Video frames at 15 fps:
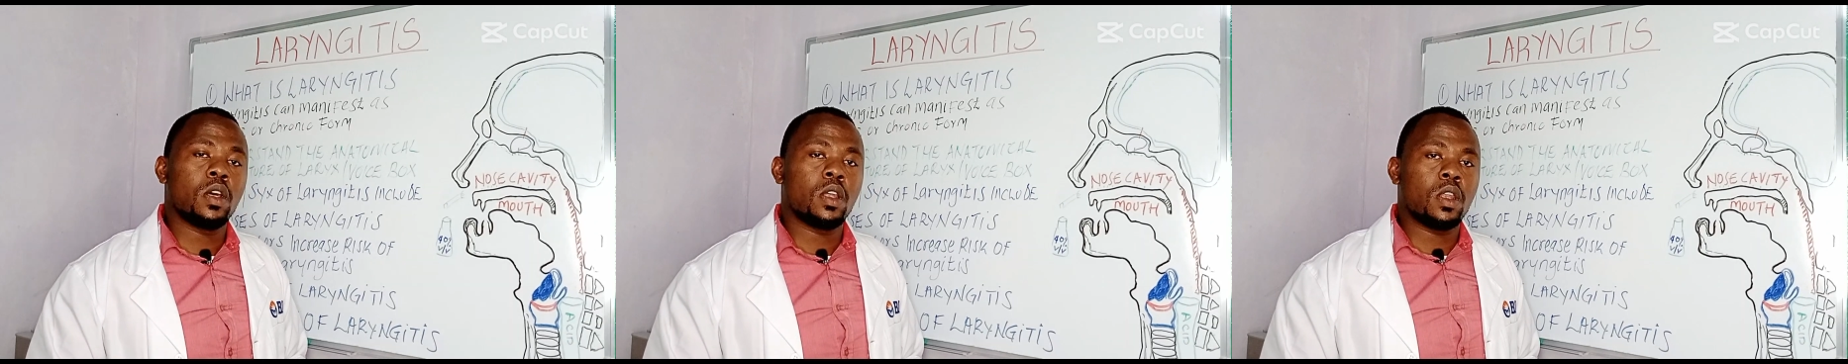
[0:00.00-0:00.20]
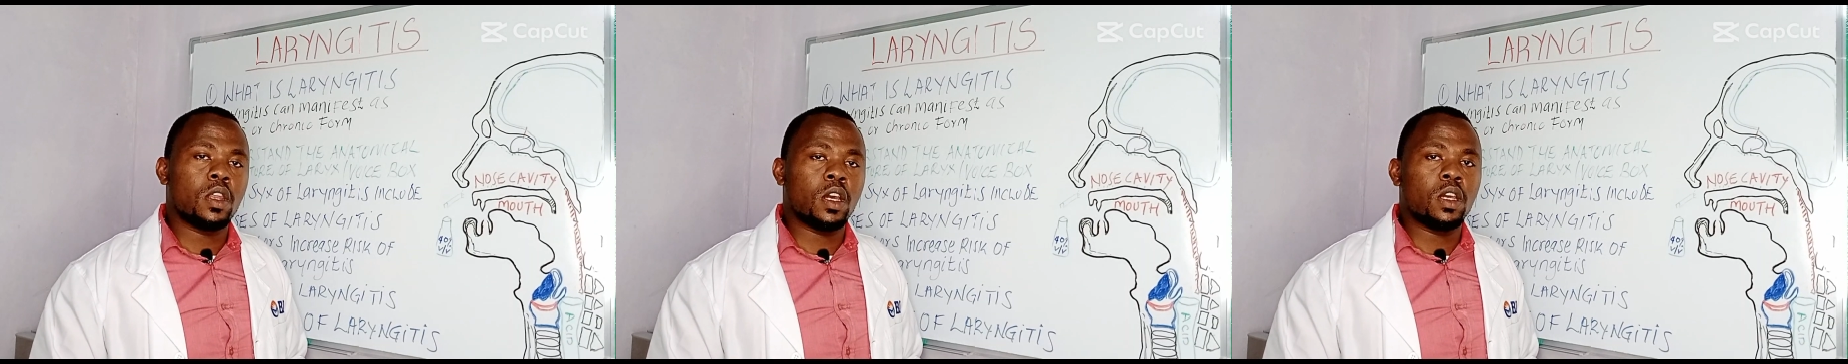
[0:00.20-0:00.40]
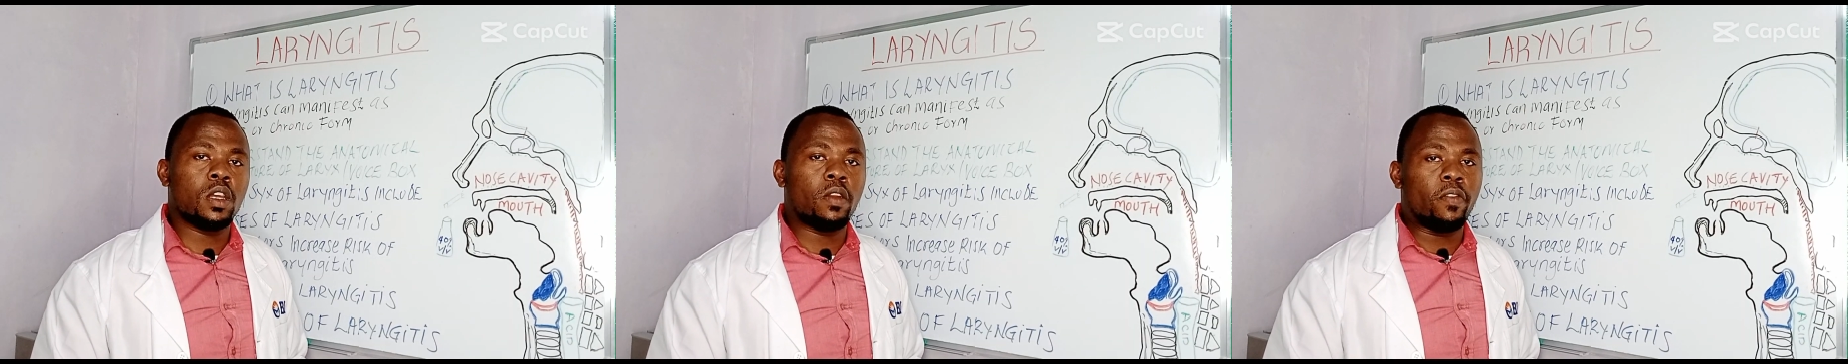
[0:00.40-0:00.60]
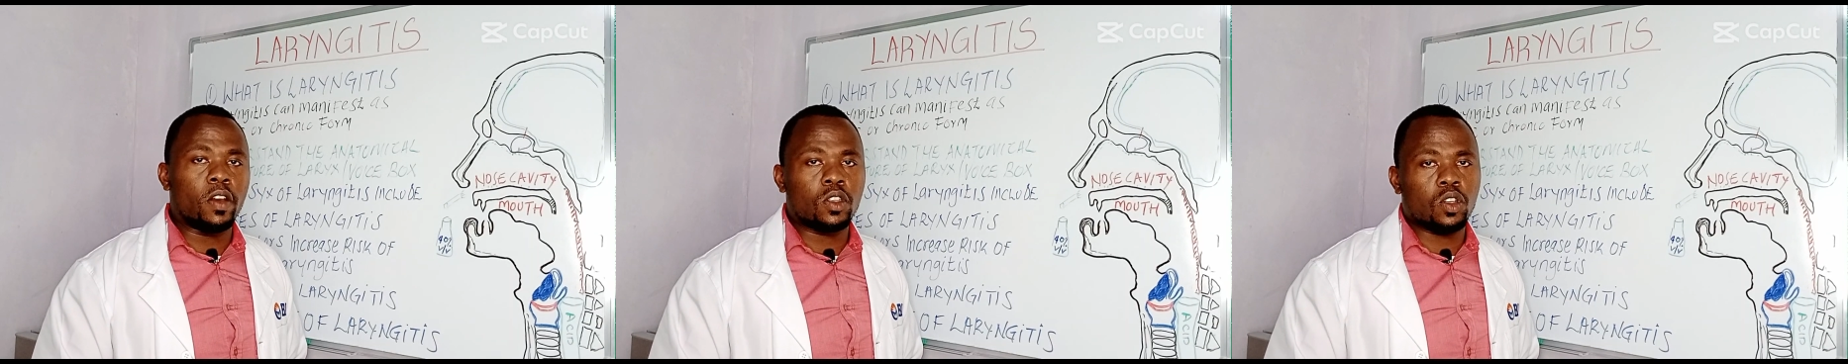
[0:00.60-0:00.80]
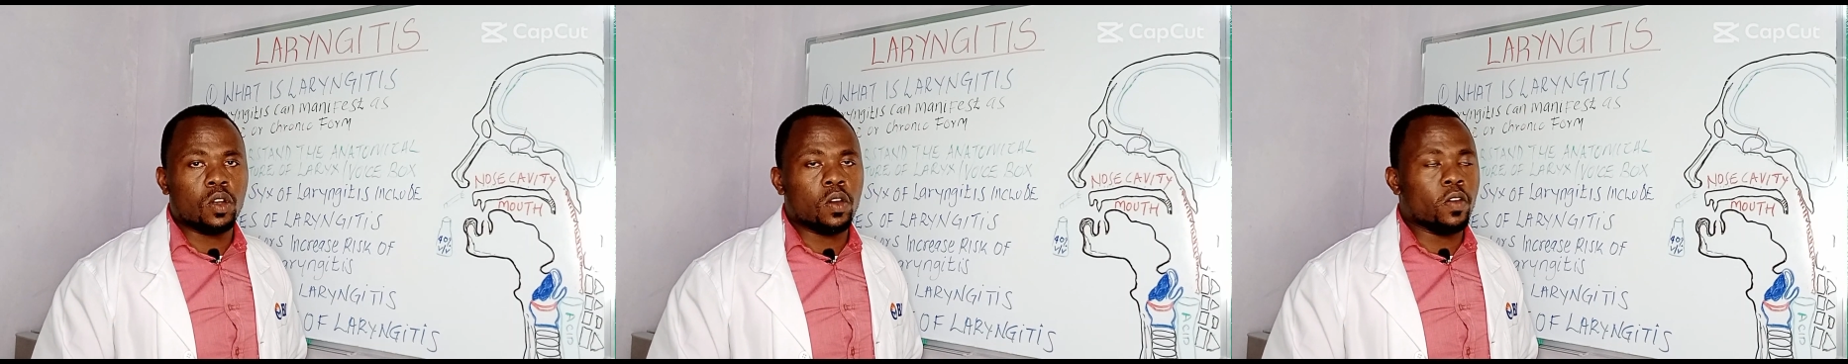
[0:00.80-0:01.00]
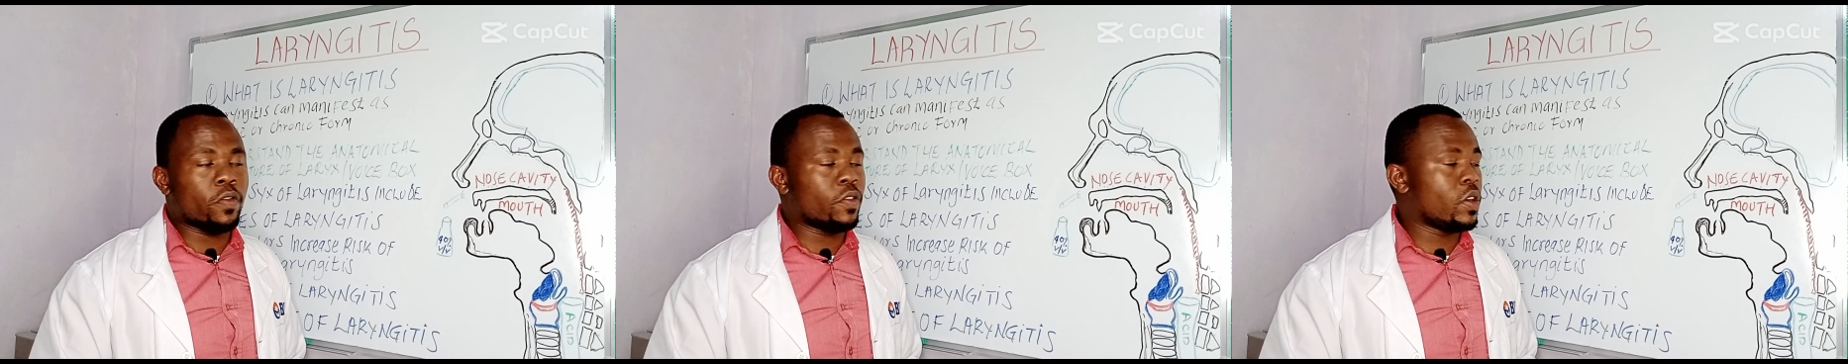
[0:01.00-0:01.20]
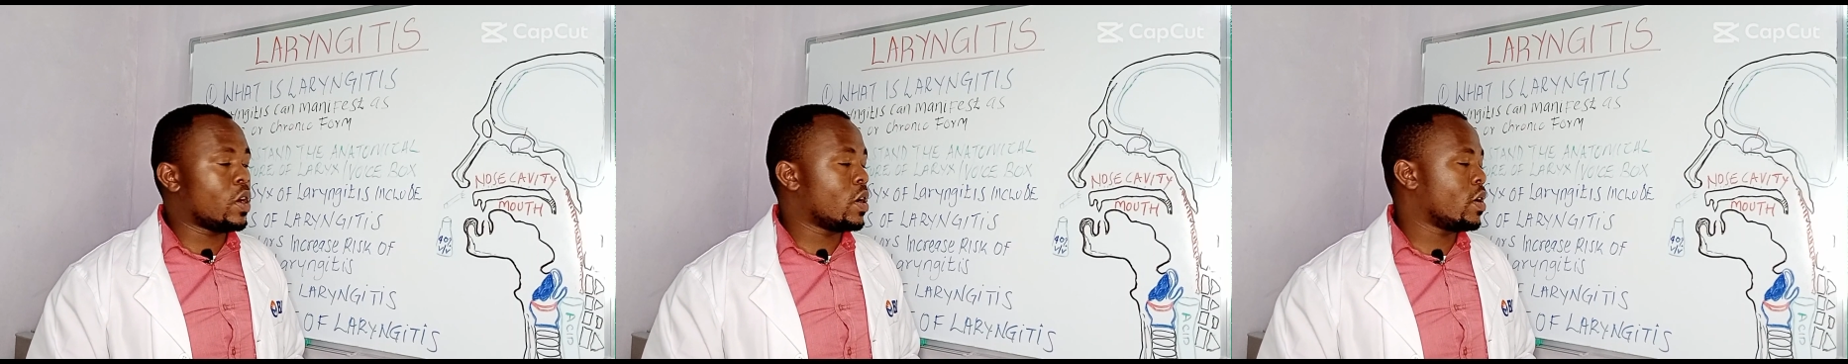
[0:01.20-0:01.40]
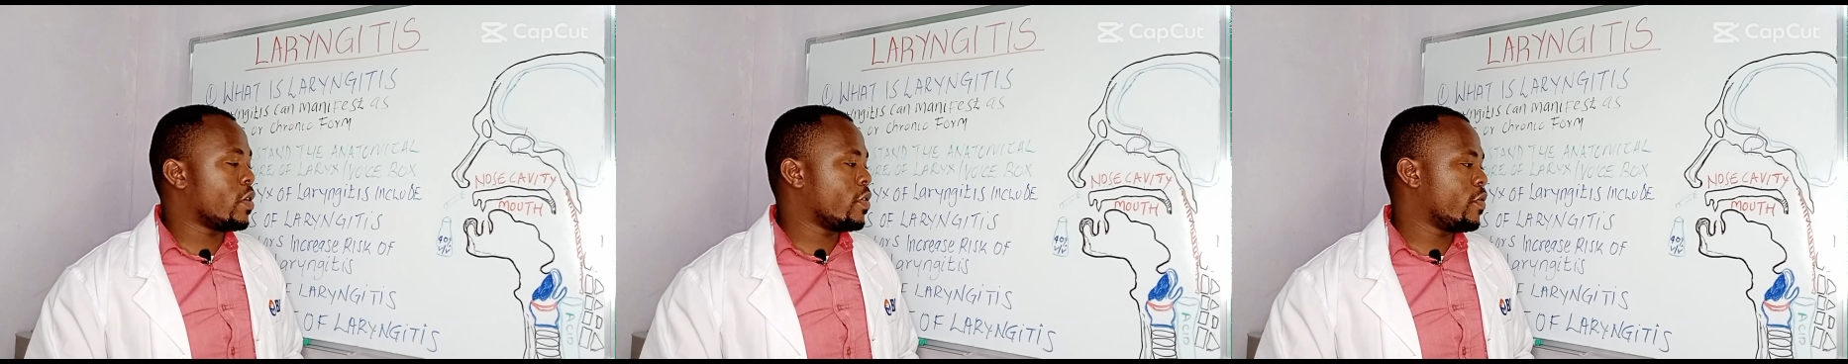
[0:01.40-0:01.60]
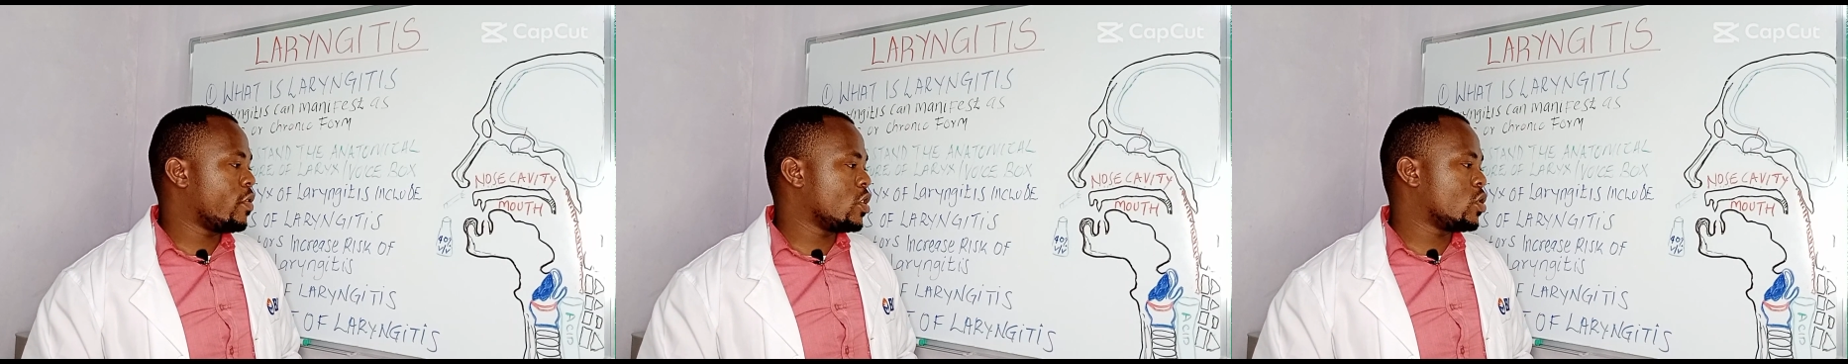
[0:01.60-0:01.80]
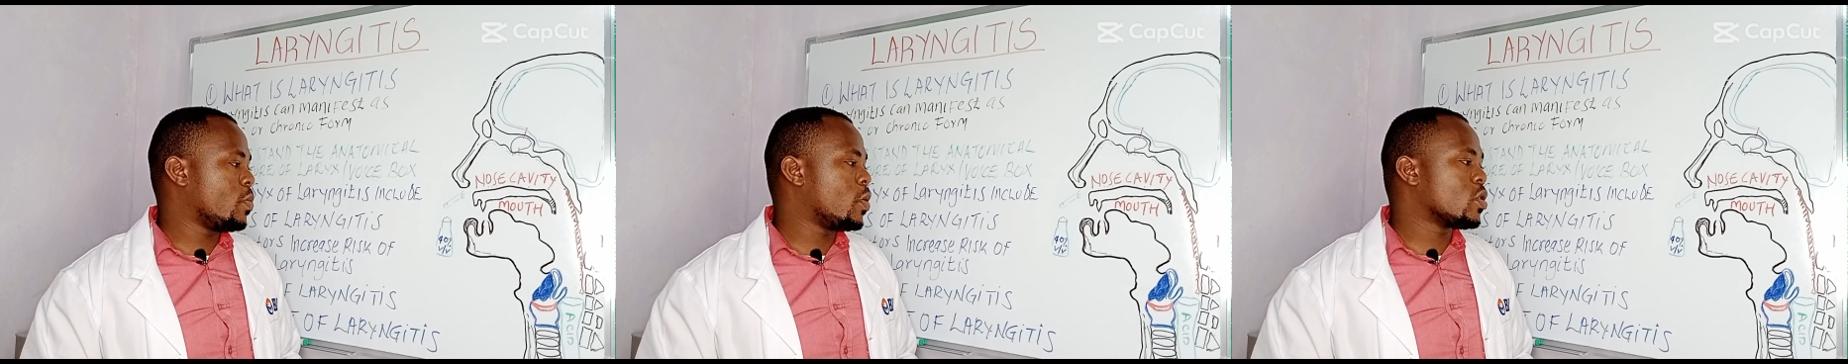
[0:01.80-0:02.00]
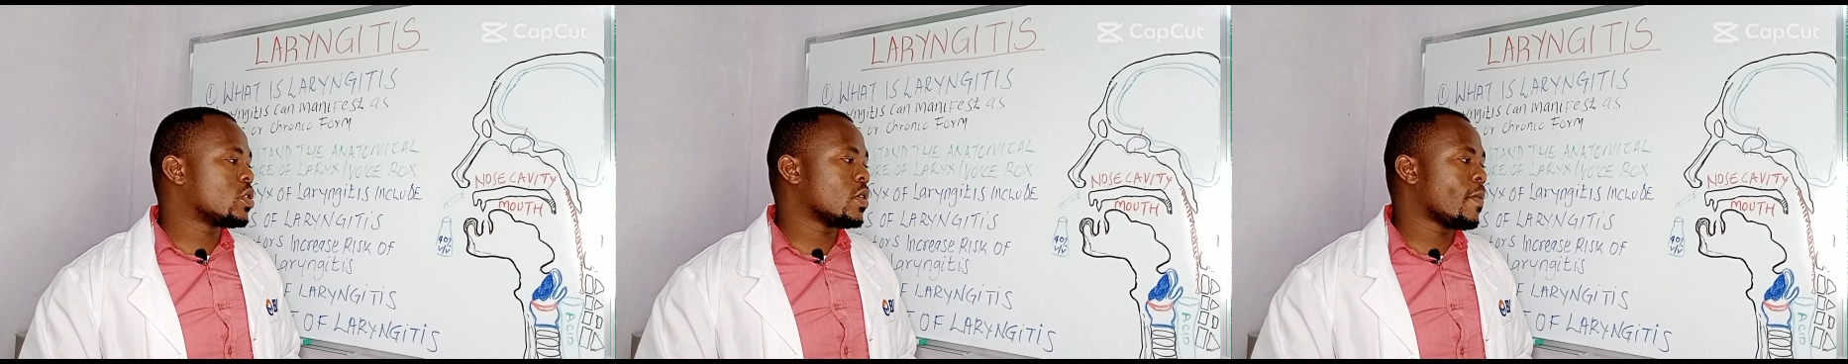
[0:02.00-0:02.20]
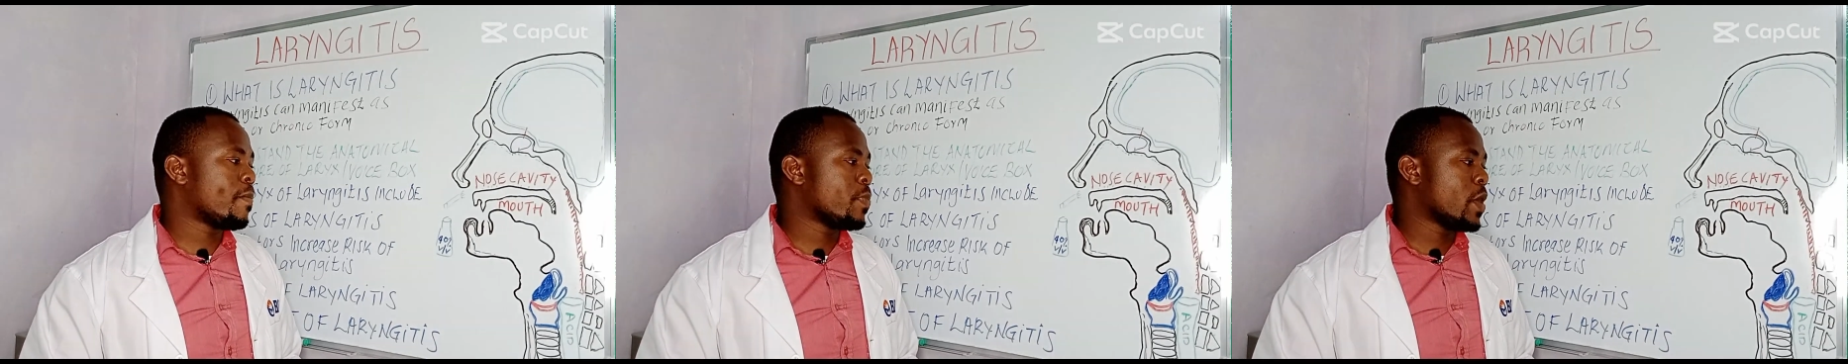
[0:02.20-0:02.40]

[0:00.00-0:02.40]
the infection of your voice box.